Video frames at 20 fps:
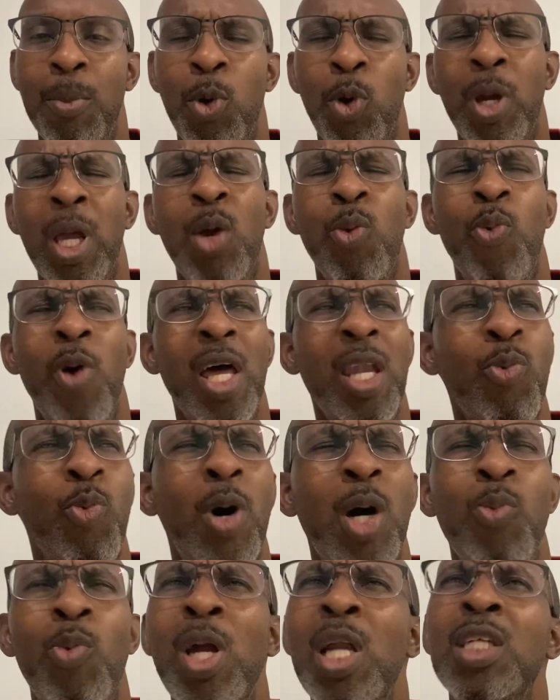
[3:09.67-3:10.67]
okay,
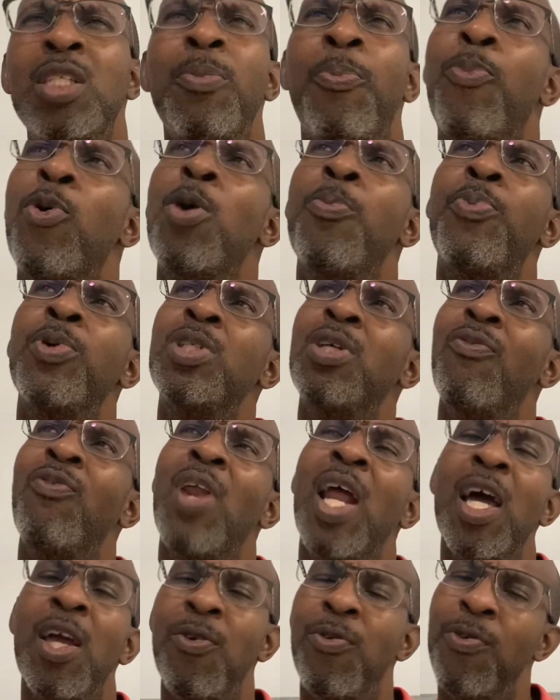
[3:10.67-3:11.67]
what is the purpose of
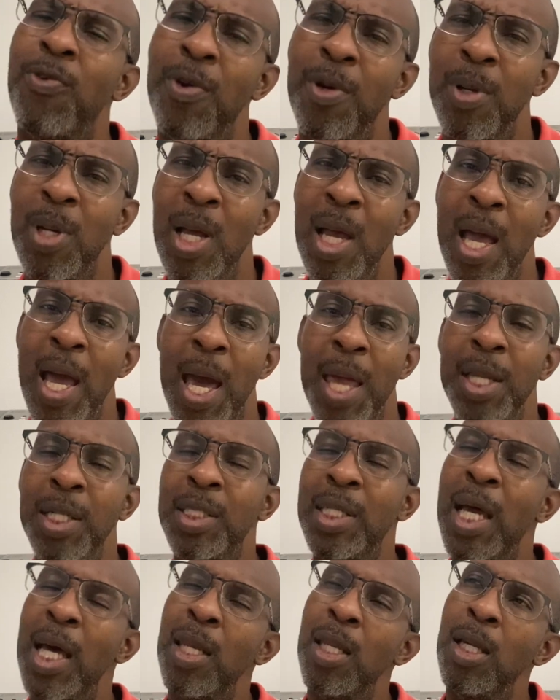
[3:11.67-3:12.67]
life? And he
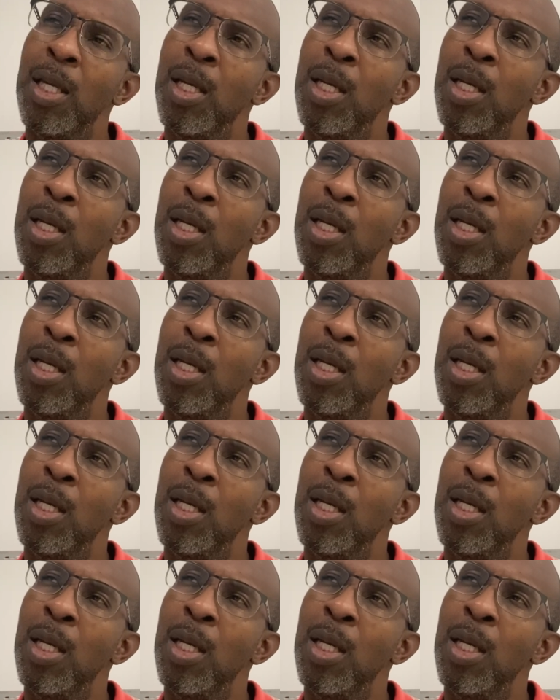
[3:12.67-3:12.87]
said,